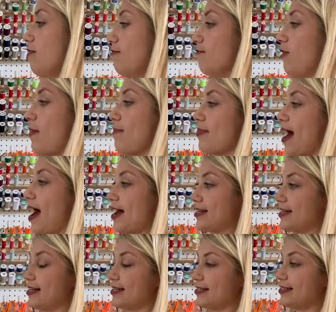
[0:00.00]
from
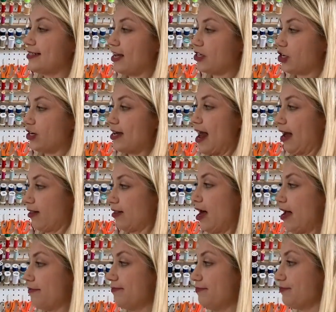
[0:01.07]
that center
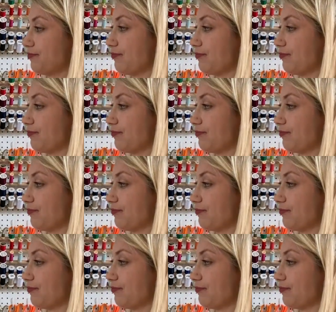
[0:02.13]
neckline.